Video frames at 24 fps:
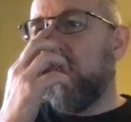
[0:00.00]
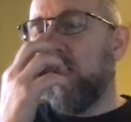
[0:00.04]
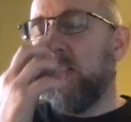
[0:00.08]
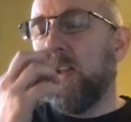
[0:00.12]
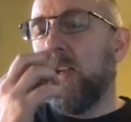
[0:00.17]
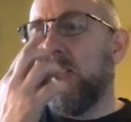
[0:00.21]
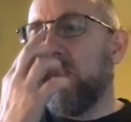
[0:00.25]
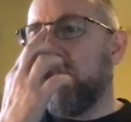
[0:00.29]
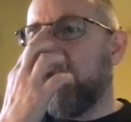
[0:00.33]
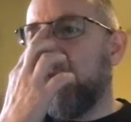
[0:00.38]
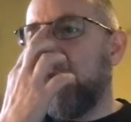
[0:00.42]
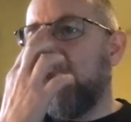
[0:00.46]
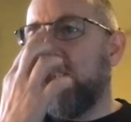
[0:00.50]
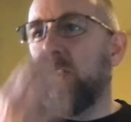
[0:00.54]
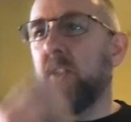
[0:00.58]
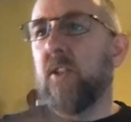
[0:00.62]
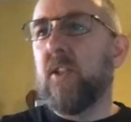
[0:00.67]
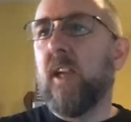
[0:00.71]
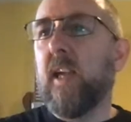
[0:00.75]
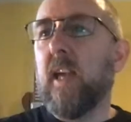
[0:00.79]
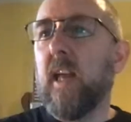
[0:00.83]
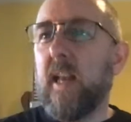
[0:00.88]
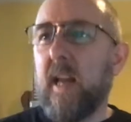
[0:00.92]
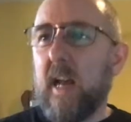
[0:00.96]
it's easy
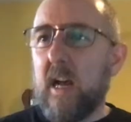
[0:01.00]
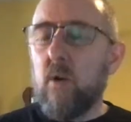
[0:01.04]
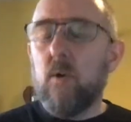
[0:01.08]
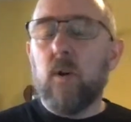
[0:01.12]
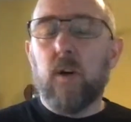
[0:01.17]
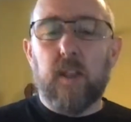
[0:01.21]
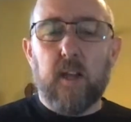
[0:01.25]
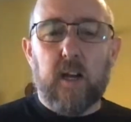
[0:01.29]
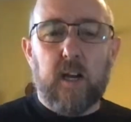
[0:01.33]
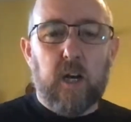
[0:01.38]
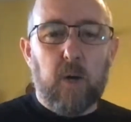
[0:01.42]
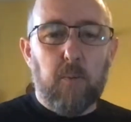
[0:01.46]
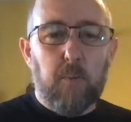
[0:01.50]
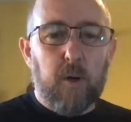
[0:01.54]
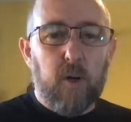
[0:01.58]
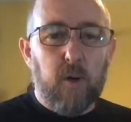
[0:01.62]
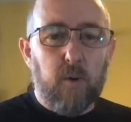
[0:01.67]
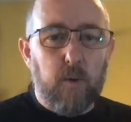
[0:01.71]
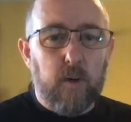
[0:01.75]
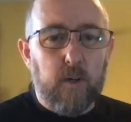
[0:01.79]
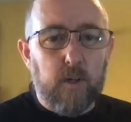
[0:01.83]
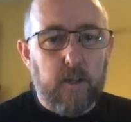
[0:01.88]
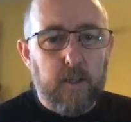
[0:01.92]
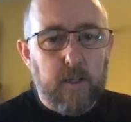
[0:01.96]
to get out of the habit of
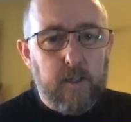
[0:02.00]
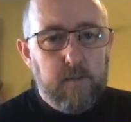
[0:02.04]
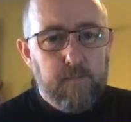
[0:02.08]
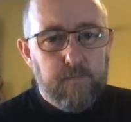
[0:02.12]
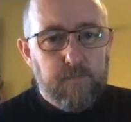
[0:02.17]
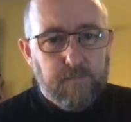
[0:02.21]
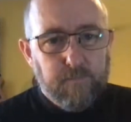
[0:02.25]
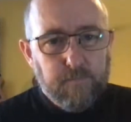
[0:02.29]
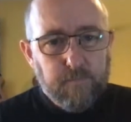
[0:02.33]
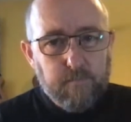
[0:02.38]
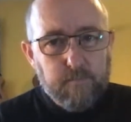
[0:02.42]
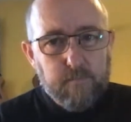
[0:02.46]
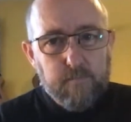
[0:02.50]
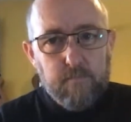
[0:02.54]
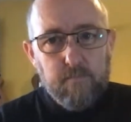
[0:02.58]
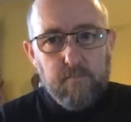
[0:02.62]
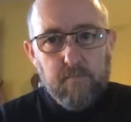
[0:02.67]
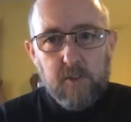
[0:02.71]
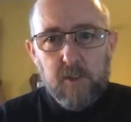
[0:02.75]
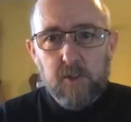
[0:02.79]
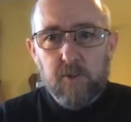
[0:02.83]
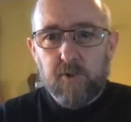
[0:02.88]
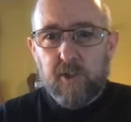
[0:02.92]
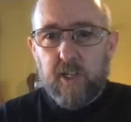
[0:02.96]
riding.
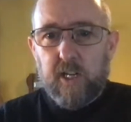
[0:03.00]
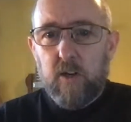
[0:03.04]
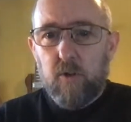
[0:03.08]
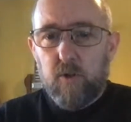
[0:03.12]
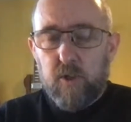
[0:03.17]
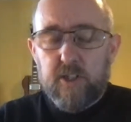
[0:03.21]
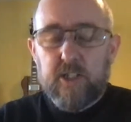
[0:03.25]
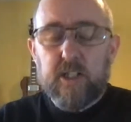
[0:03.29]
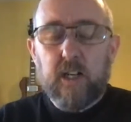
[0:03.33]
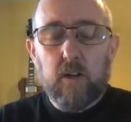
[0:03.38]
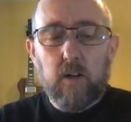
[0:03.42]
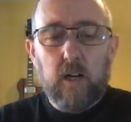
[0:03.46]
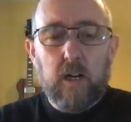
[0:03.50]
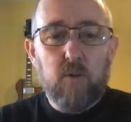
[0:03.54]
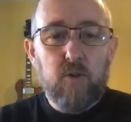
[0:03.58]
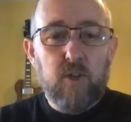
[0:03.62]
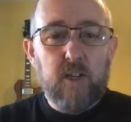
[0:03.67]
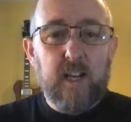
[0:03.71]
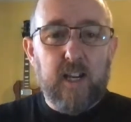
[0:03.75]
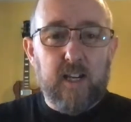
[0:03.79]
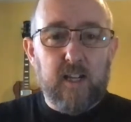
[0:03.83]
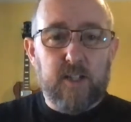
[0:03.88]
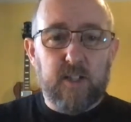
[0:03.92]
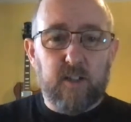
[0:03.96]
So how do you
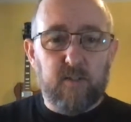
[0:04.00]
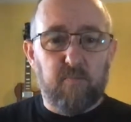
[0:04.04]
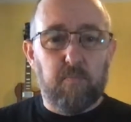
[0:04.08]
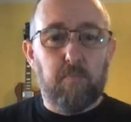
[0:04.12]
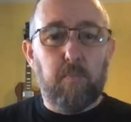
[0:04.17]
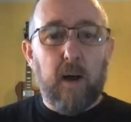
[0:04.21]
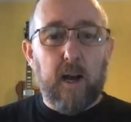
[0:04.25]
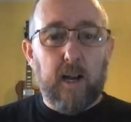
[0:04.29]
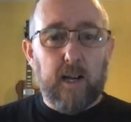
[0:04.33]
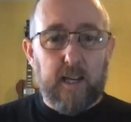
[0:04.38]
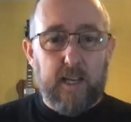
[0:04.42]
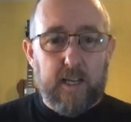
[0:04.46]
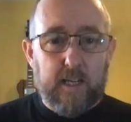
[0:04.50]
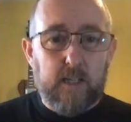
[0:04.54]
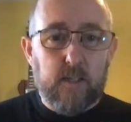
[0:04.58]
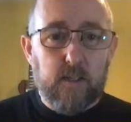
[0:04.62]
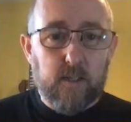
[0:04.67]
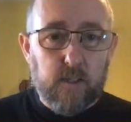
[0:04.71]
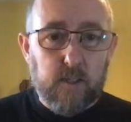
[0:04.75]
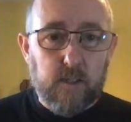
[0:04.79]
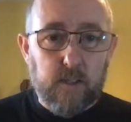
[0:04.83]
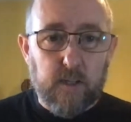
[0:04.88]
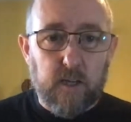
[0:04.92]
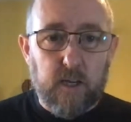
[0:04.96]
get yourself back
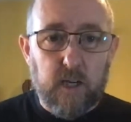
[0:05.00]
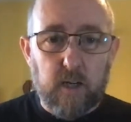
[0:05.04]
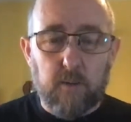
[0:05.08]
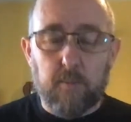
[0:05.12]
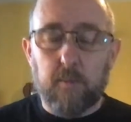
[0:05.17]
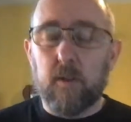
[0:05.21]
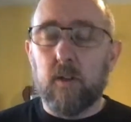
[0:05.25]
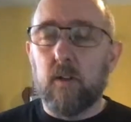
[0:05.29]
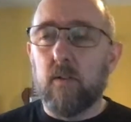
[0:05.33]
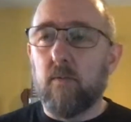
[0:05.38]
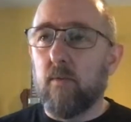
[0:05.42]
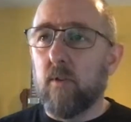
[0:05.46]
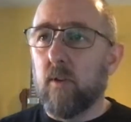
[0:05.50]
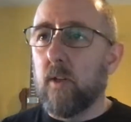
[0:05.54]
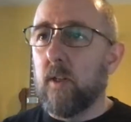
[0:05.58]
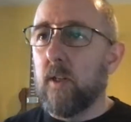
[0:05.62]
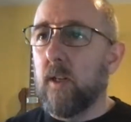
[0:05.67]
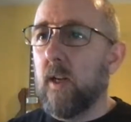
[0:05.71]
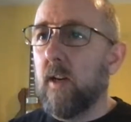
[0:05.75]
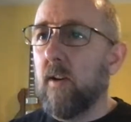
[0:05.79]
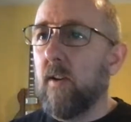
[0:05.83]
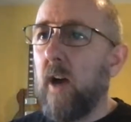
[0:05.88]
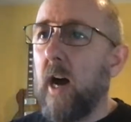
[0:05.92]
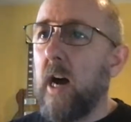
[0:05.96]
into the habit of
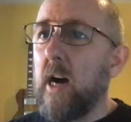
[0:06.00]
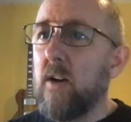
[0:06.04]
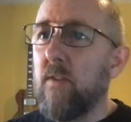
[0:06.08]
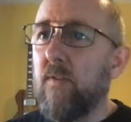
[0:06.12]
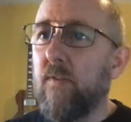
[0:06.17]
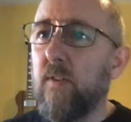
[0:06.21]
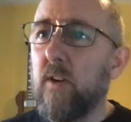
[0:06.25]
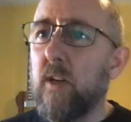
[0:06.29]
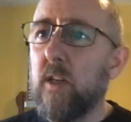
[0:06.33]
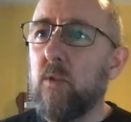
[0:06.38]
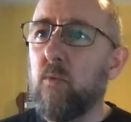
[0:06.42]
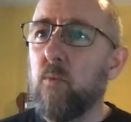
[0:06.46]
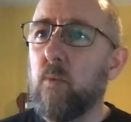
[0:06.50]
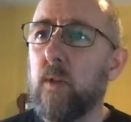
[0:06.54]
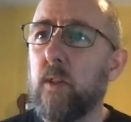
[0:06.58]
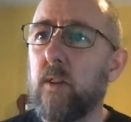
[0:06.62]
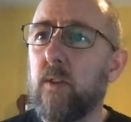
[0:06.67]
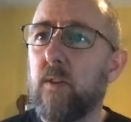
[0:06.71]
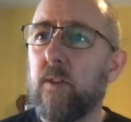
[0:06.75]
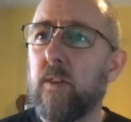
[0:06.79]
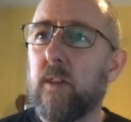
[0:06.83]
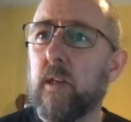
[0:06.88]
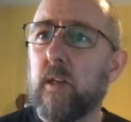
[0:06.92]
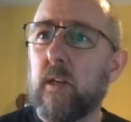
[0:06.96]
riding? I find
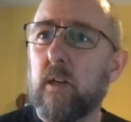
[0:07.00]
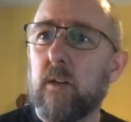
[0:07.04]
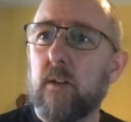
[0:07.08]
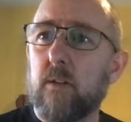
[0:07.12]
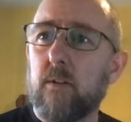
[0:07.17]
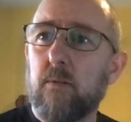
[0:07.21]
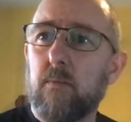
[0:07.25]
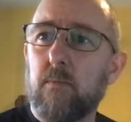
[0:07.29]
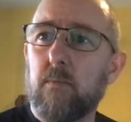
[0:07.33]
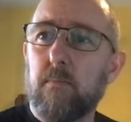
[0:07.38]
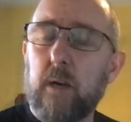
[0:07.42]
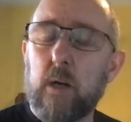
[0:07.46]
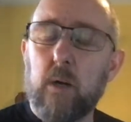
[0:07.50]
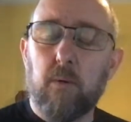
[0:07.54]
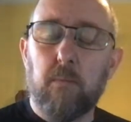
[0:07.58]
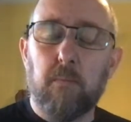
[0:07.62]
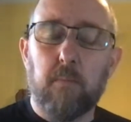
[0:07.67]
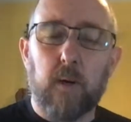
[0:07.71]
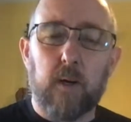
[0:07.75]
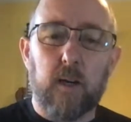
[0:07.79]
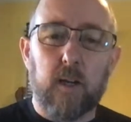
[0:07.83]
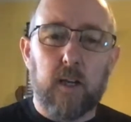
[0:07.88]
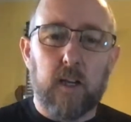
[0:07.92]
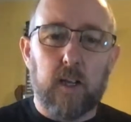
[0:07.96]
with mountain
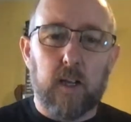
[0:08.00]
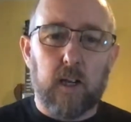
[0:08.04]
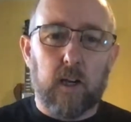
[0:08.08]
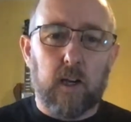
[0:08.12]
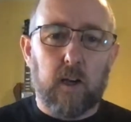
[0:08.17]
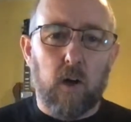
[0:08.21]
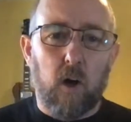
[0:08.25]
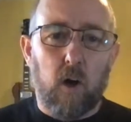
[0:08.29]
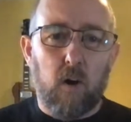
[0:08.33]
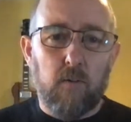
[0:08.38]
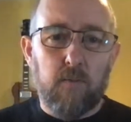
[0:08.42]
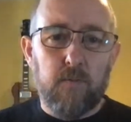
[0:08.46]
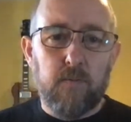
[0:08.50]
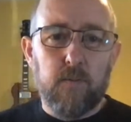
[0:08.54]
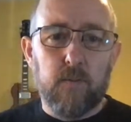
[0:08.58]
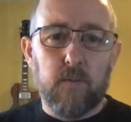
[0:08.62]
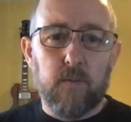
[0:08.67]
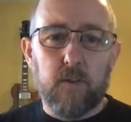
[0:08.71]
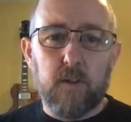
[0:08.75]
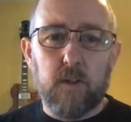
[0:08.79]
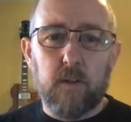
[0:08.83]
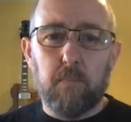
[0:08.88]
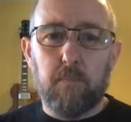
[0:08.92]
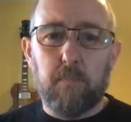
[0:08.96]
biking,
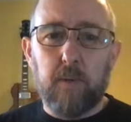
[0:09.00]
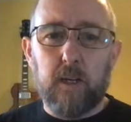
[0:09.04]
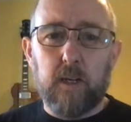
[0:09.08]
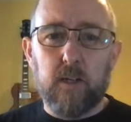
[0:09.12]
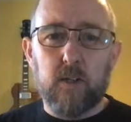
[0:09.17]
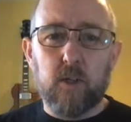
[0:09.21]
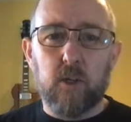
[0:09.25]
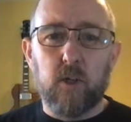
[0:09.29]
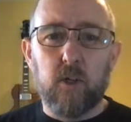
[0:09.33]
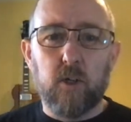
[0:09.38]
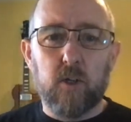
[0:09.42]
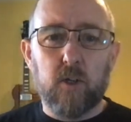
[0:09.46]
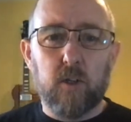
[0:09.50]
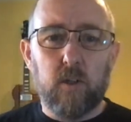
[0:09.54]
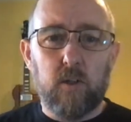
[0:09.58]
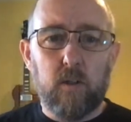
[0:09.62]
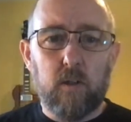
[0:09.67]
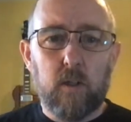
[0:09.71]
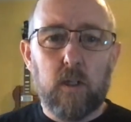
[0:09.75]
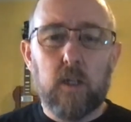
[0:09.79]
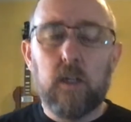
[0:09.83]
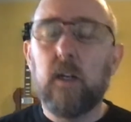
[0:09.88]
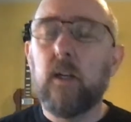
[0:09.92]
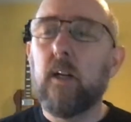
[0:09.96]
often the biggest hurdle
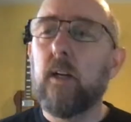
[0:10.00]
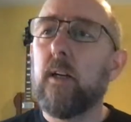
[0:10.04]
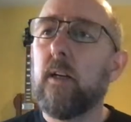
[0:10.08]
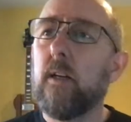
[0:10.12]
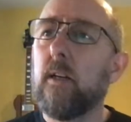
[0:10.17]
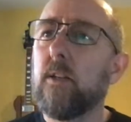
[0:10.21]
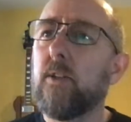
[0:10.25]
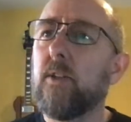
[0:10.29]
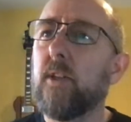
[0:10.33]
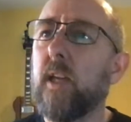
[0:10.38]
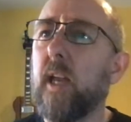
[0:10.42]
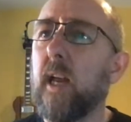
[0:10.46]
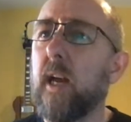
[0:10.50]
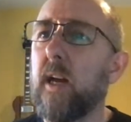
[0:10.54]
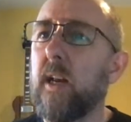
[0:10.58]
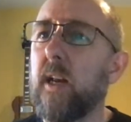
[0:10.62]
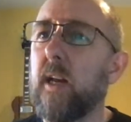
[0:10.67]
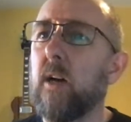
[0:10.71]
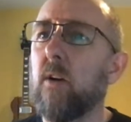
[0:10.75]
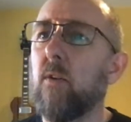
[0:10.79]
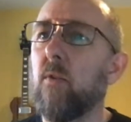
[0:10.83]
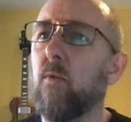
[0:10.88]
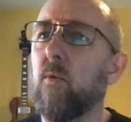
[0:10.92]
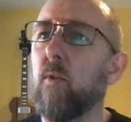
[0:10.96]
to getting
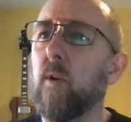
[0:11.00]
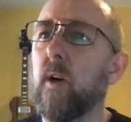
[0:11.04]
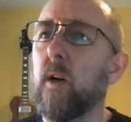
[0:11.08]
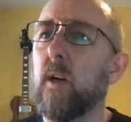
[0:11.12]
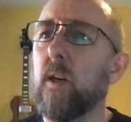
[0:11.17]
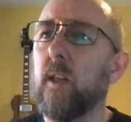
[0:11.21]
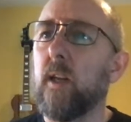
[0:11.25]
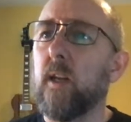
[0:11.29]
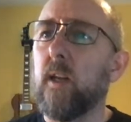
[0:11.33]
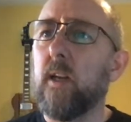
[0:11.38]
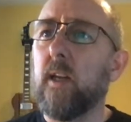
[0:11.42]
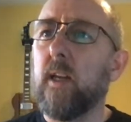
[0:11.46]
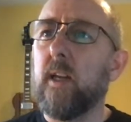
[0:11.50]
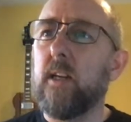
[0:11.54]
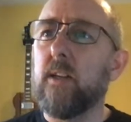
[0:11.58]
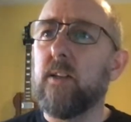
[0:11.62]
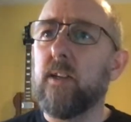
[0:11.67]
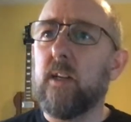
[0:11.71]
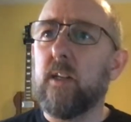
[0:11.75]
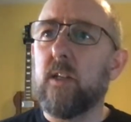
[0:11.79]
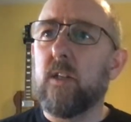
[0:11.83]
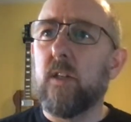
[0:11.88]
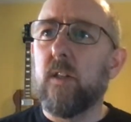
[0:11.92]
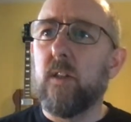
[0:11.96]
out and riding is
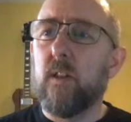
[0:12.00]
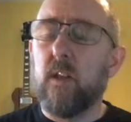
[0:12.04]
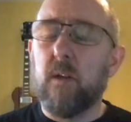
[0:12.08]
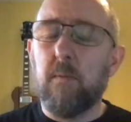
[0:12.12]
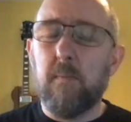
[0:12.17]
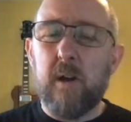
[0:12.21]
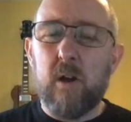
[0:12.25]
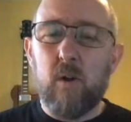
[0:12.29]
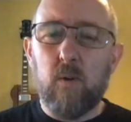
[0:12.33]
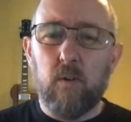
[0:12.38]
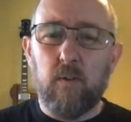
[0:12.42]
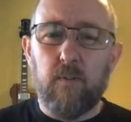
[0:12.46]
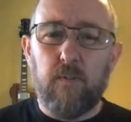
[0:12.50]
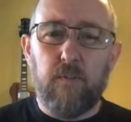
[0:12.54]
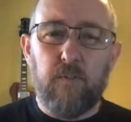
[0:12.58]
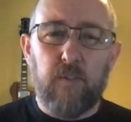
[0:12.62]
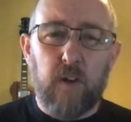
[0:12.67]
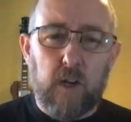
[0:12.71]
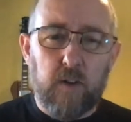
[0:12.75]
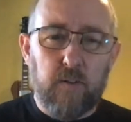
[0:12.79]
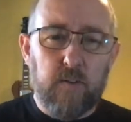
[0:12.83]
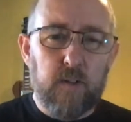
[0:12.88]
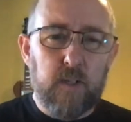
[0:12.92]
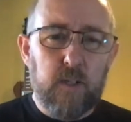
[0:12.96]
actually the amount of
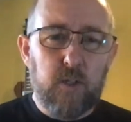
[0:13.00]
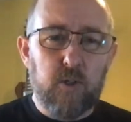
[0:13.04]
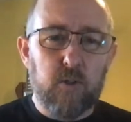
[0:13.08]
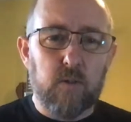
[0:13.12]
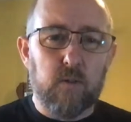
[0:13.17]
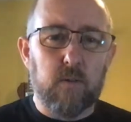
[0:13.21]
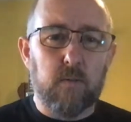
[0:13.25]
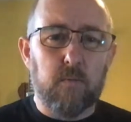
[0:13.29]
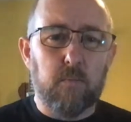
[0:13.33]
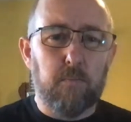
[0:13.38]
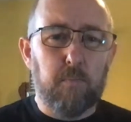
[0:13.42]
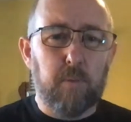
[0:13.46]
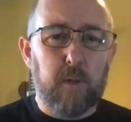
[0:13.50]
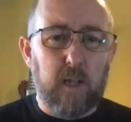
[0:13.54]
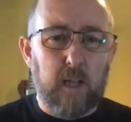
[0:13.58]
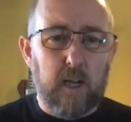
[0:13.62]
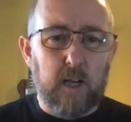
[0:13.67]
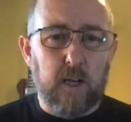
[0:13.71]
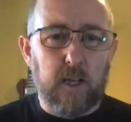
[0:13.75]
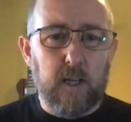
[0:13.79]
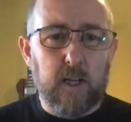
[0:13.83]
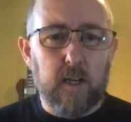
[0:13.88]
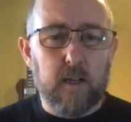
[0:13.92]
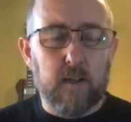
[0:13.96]
faffage and
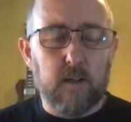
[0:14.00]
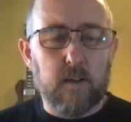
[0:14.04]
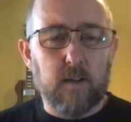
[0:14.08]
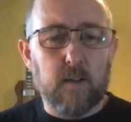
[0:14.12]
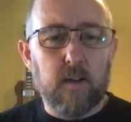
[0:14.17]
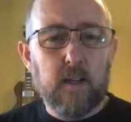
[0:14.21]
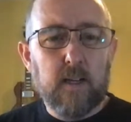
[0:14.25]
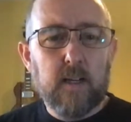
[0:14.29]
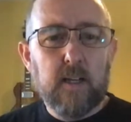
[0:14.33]
planning and